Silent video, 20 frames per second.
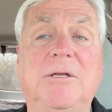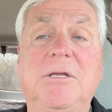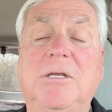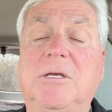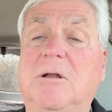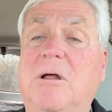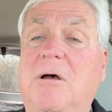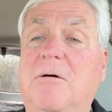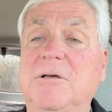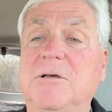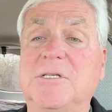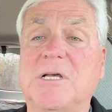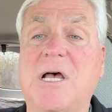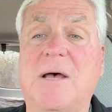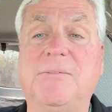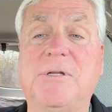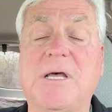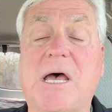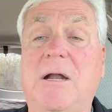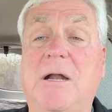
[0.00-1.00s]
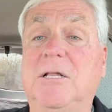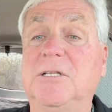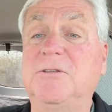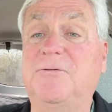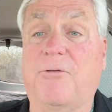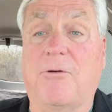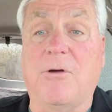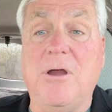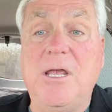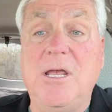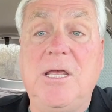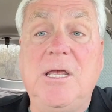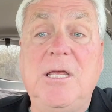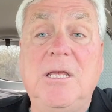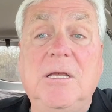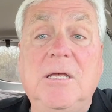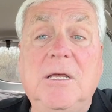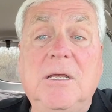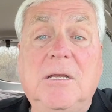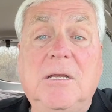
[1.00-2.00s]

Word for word: You can always opt out. It's free.